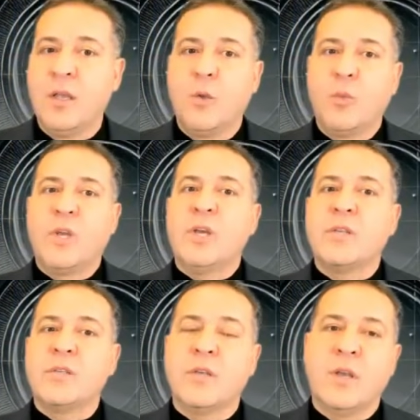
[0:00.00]

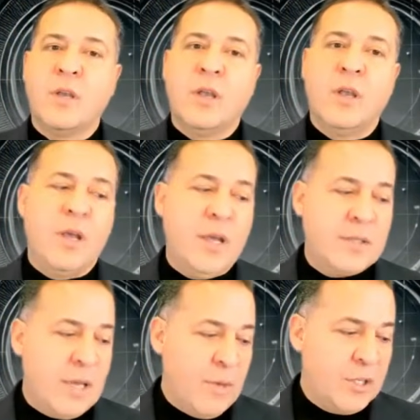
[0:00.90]
Because, as
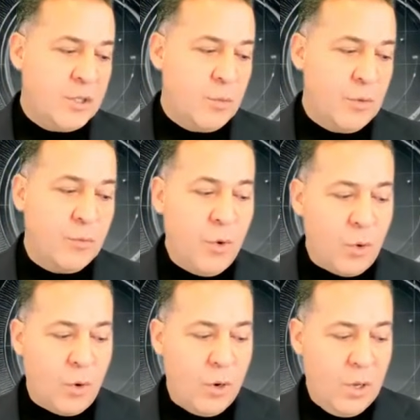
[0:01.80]
I mentioned
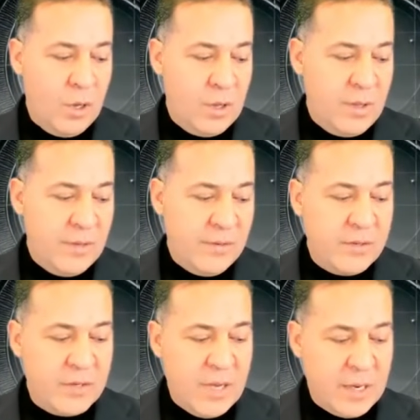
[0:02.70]
before, this
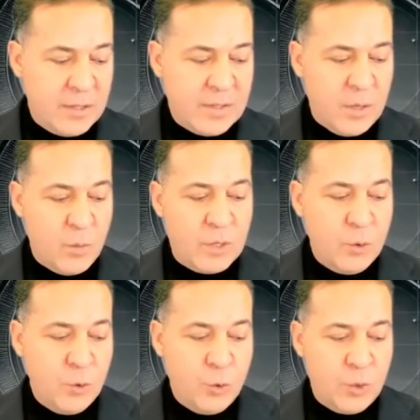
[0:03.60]
is not someone
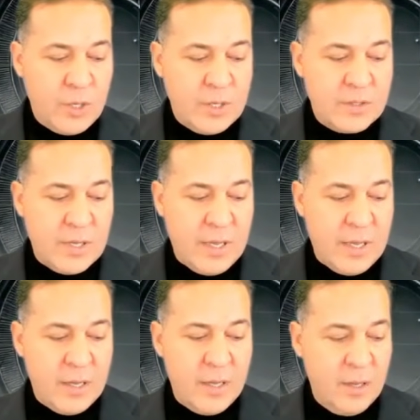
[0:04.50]
who is
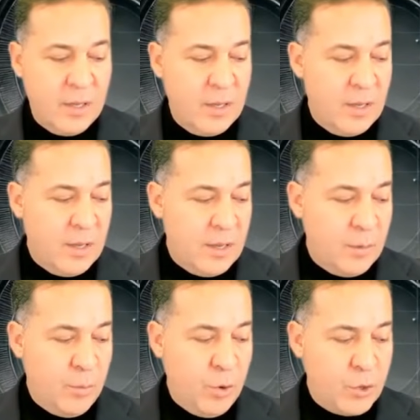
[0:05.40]
a
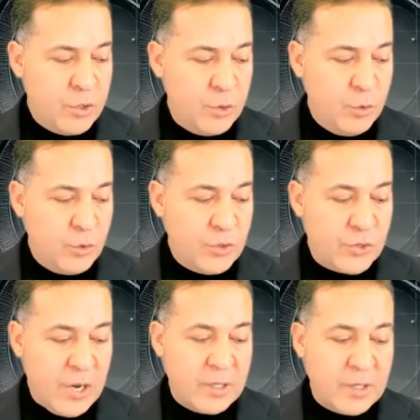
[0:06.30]
person who's
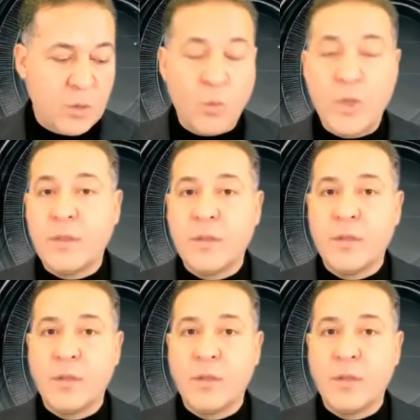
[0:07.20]
struggling with